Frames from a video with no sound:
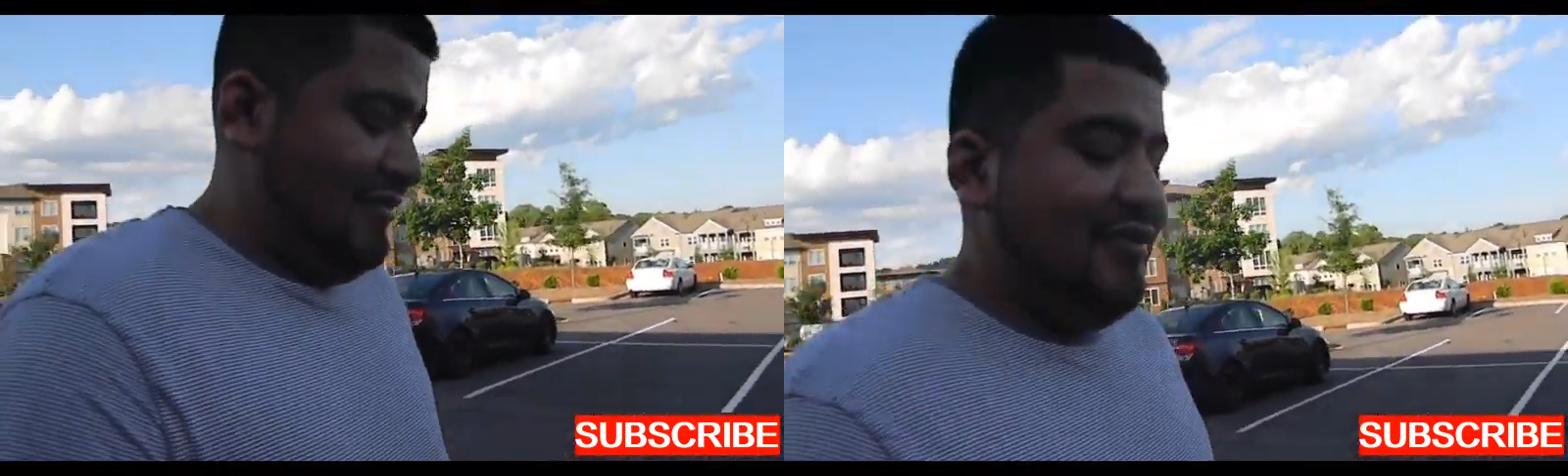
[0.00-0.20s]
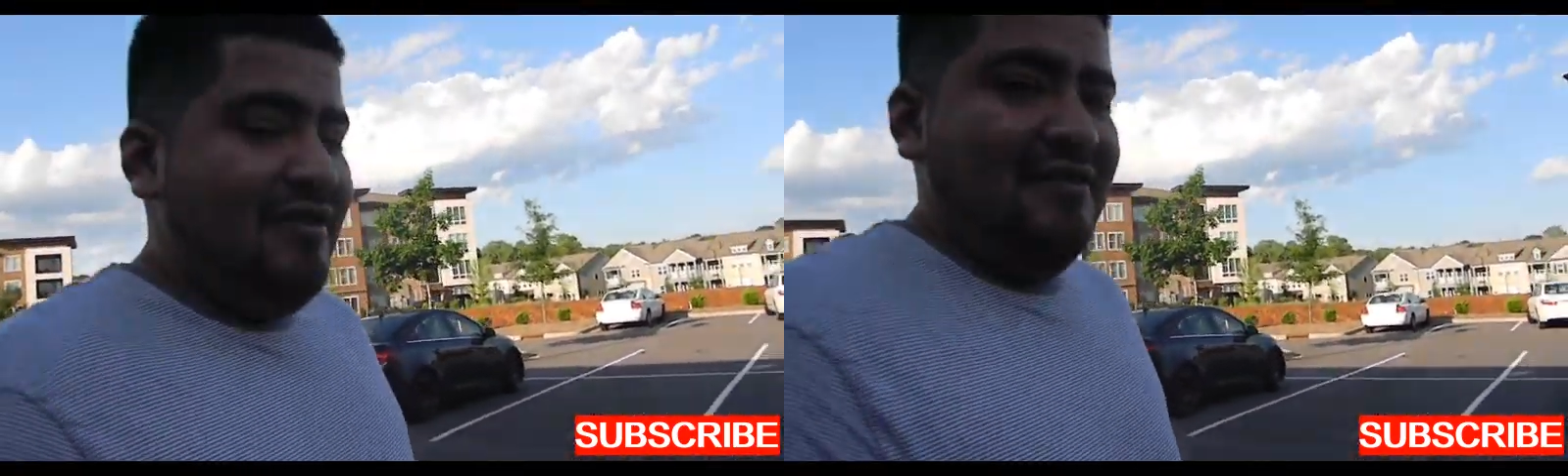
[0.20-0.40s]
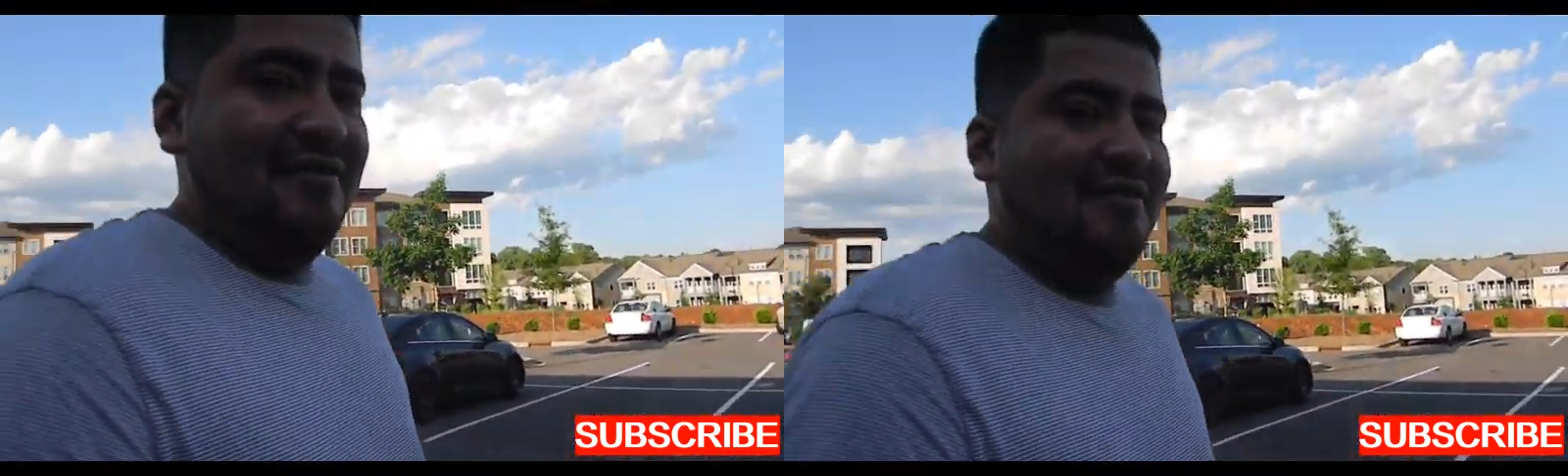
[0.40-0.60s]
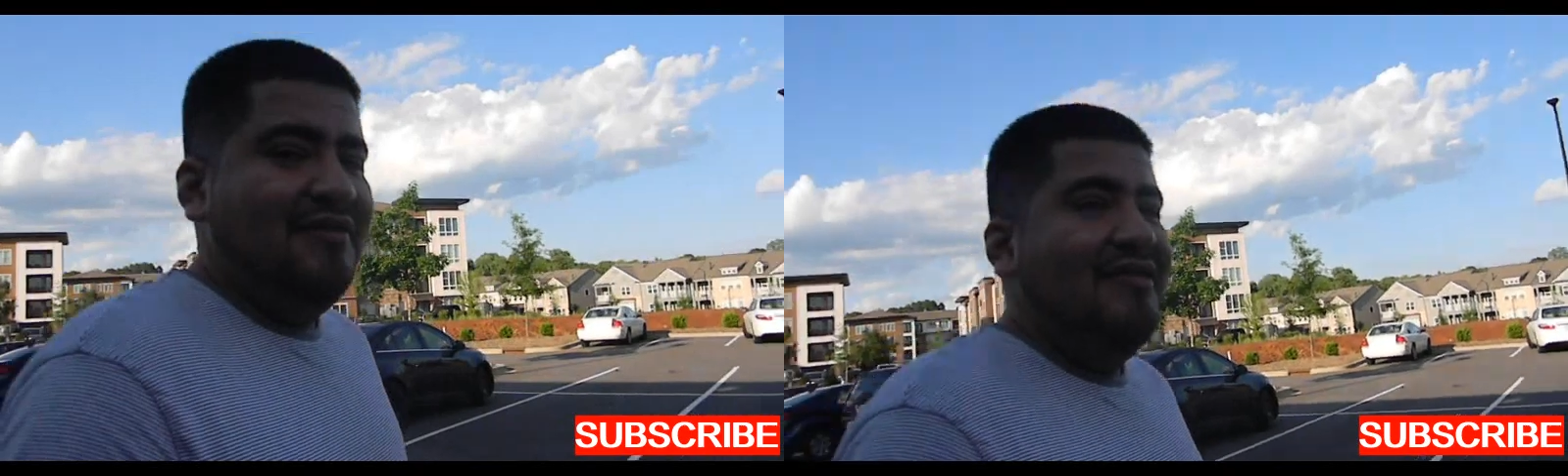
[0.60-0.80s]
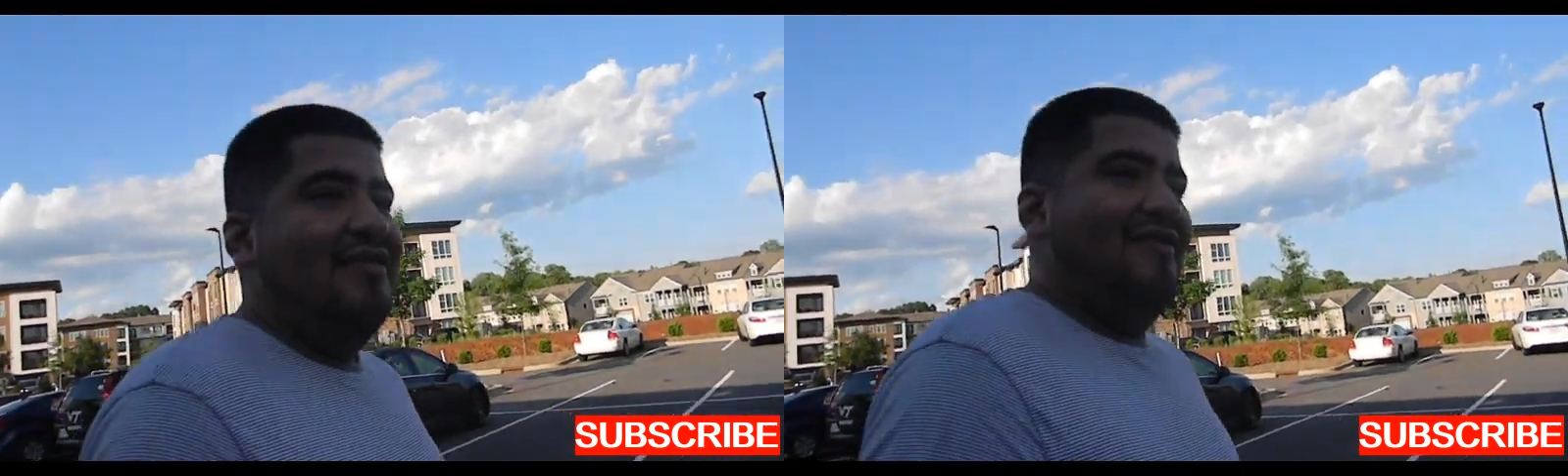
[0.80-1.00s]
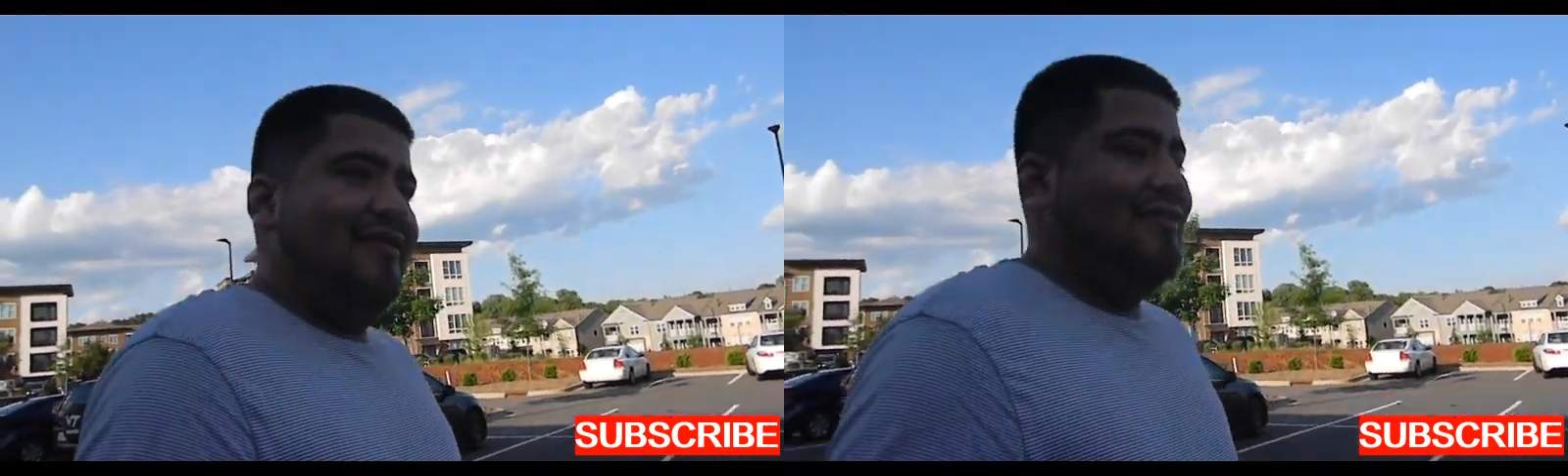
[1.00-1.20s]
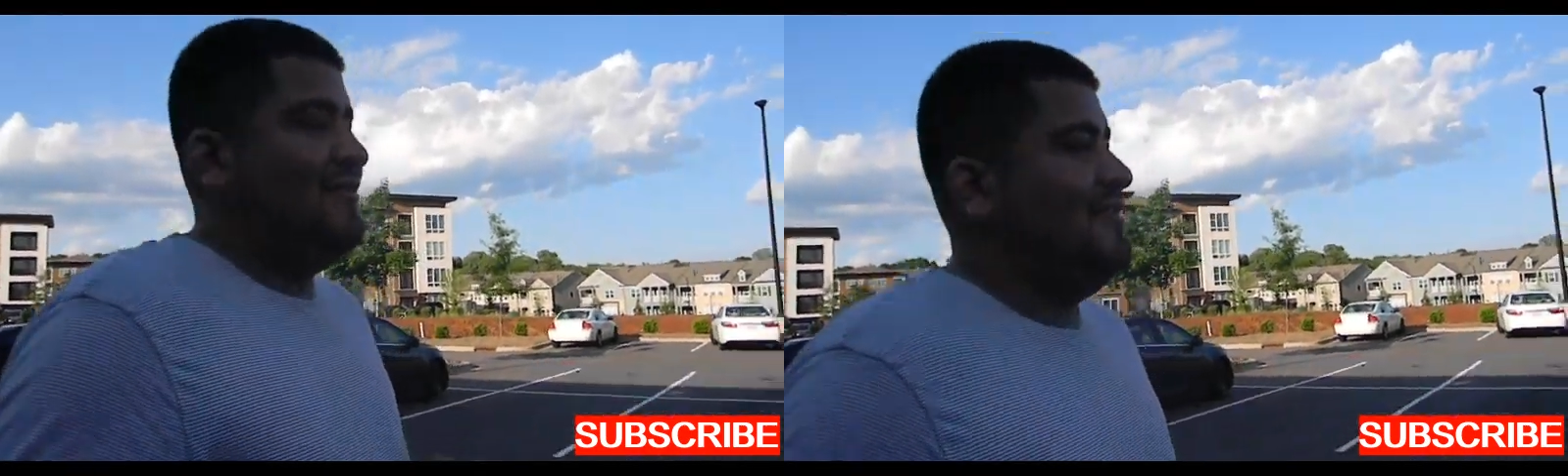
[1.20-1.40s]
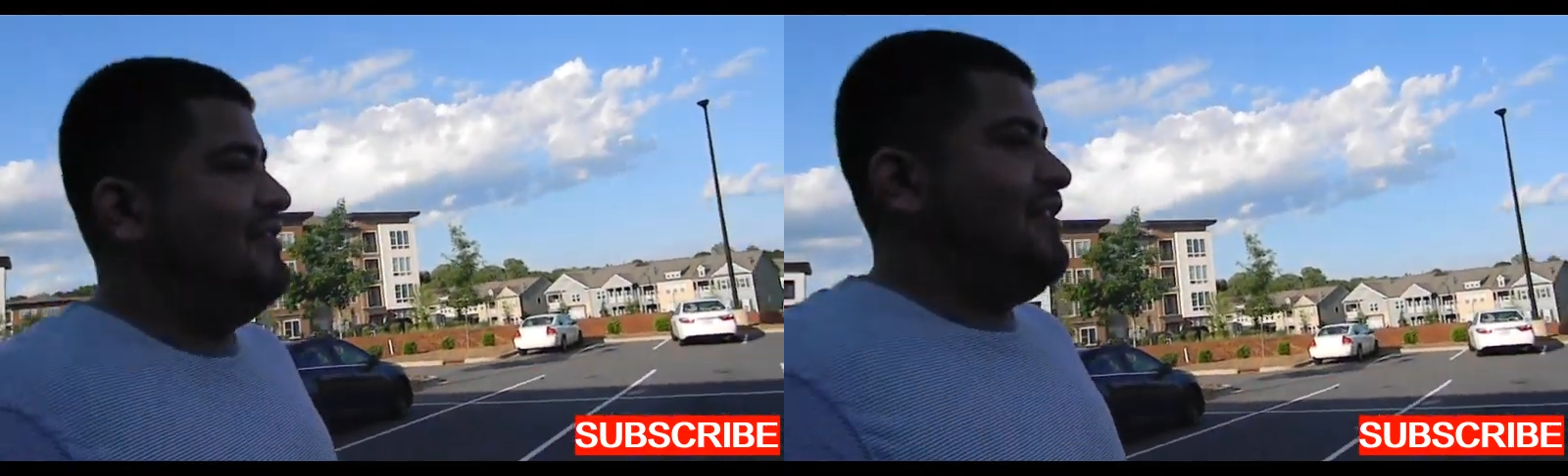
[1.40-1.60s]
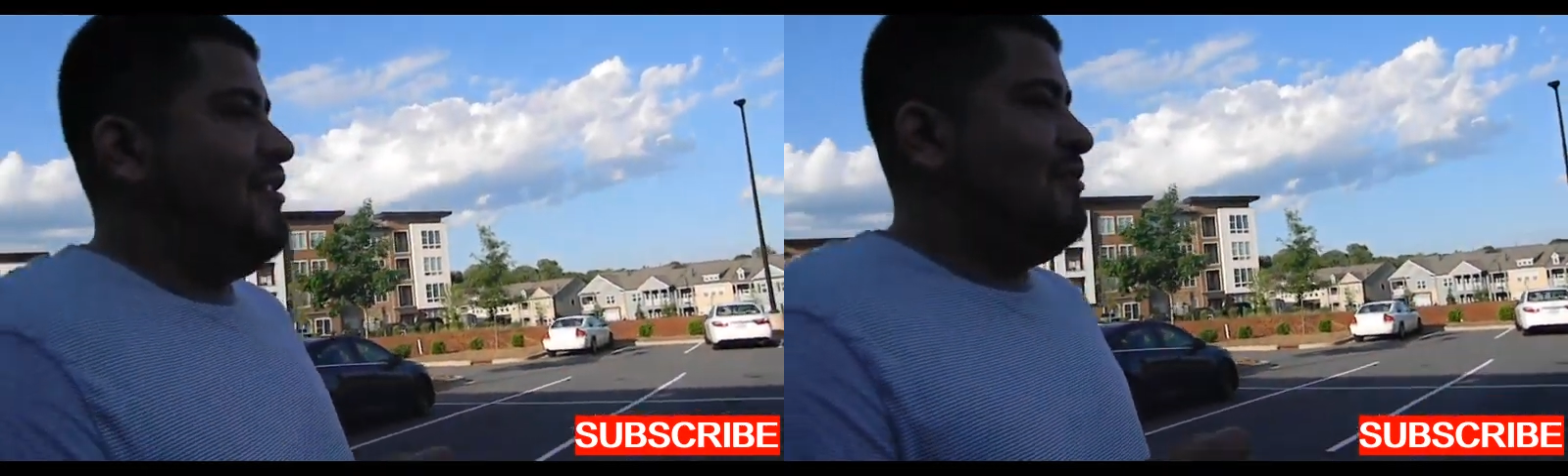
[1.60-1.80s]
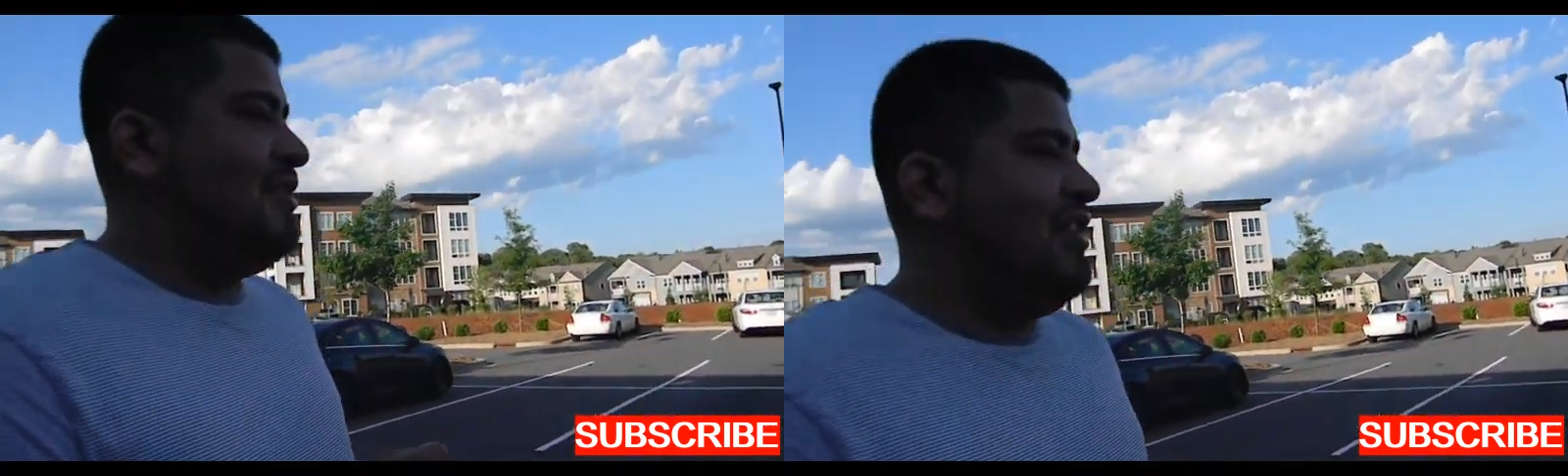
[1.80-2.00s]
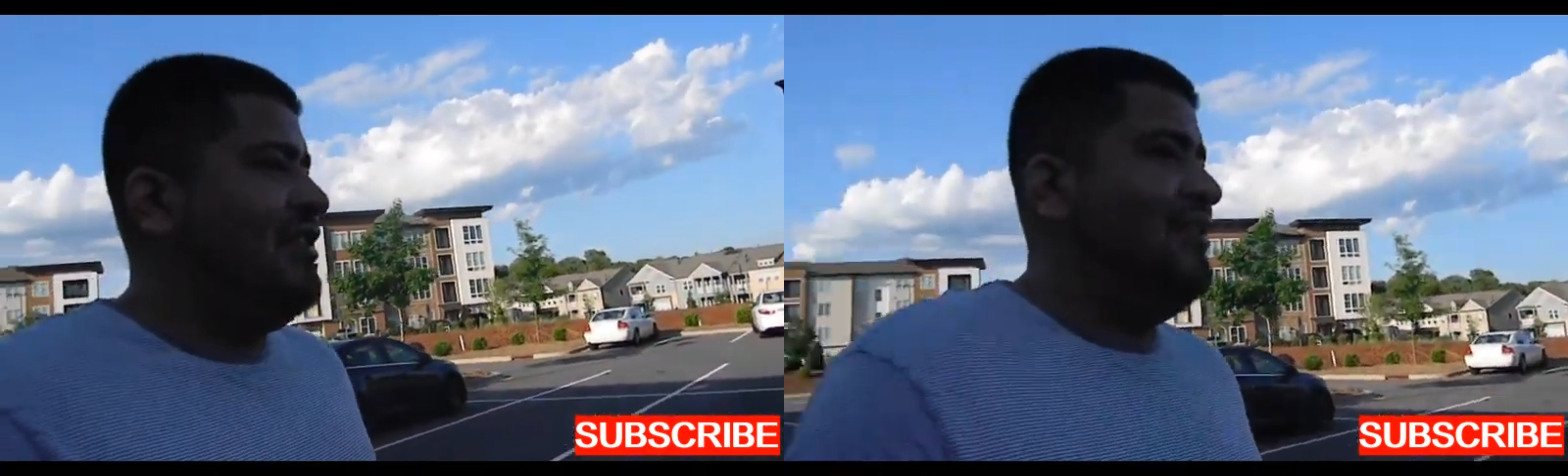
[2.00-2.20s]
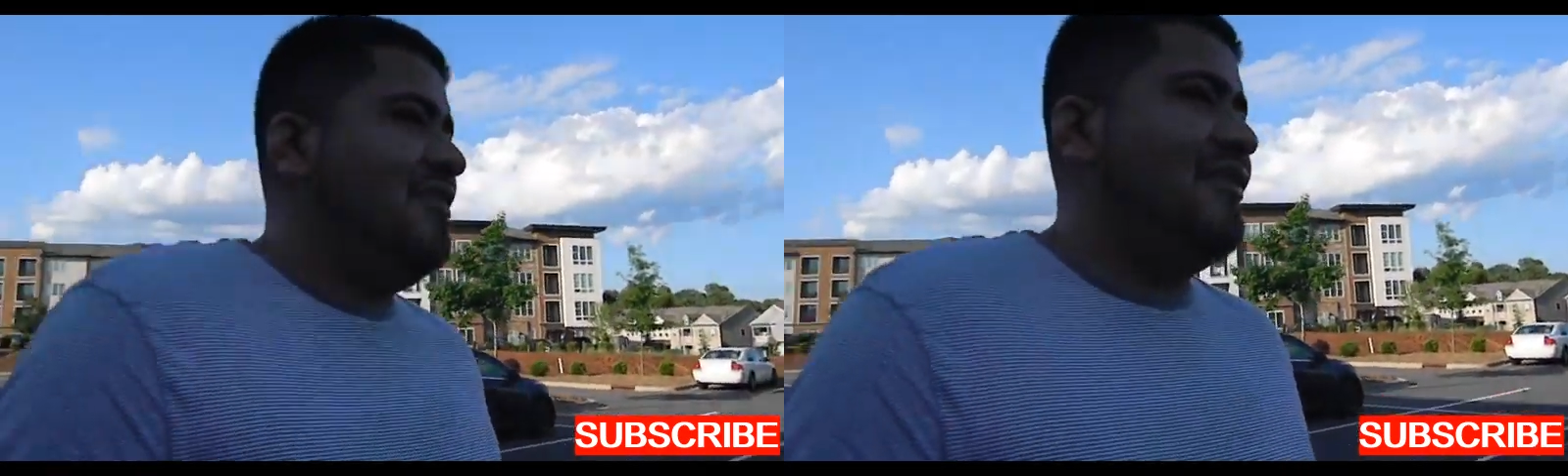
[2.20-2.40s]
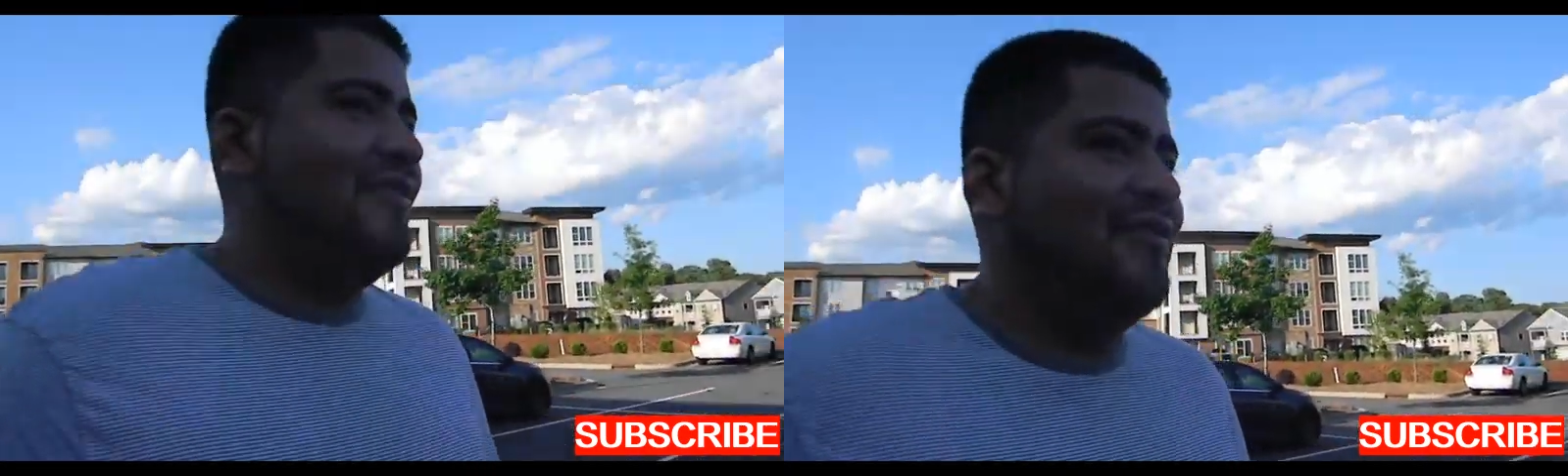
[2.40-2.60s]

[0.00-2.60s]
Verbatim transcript: So it's Nando first. Yeah, I already got in there.